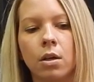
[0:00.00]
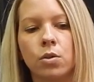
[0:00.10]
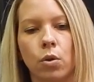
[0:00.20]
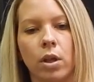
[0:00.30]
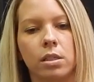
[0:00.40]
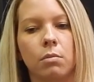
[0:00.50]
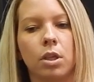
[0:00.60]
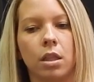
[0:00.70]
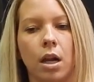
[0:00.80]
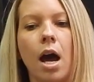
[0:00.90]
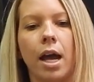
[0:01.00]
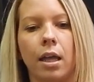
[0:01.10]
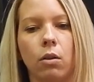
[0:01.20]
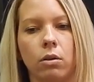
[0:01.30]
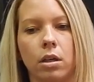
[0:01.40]
So that's something that
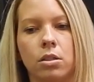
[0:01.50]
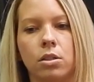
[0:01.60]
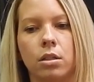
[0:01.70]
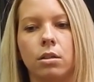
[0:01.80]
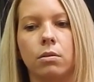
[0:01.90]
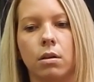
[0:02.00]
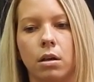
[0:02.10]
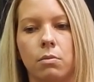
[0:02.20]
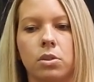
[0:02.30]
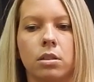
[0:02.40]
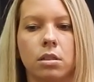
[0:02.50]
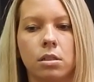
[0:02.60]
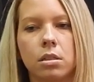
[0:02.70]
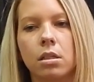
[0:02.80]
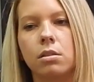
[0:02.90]
I look into, um,
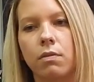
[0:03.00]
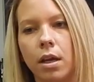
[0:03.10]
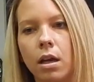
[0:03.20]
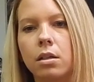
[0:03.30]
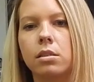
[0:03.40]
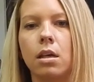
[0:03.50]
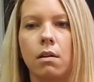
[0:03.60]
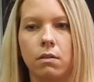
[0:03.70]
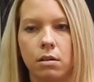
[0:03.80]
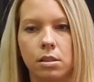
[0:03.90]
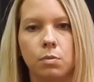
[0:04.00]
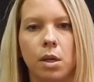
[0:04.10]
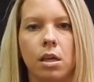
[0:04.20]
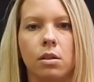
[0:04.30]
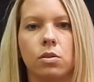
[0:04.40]
statistics, facts, evidence
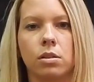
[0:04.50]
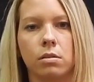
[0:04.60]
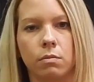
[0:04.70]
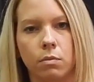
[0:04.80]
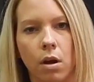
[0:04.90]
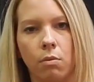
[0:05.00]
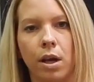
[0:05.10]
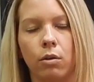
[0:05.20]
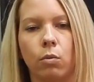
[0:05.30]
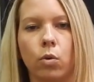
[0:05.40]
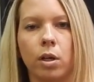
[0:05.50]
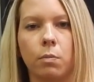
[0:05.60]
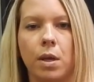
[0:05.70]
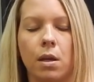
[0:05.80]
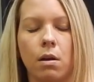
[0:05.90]
based around work